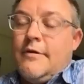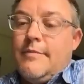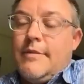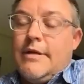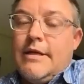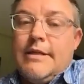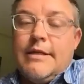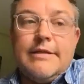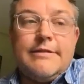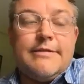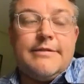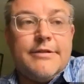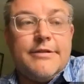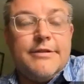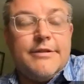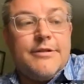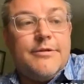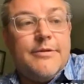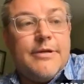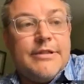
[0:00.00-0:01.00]
man, that's a
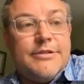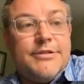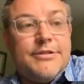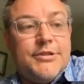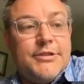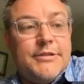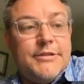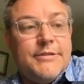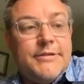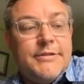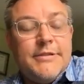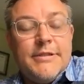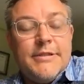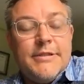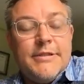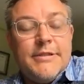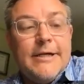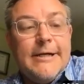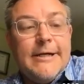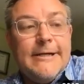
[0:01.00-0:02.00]
good question.
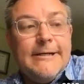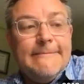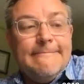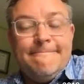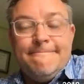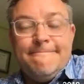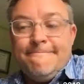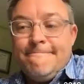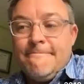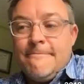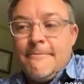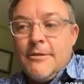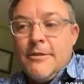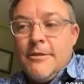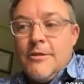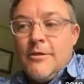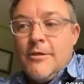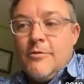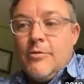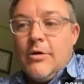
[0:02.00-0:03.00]

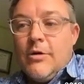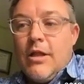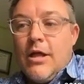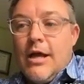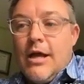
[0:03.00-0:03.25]
Well,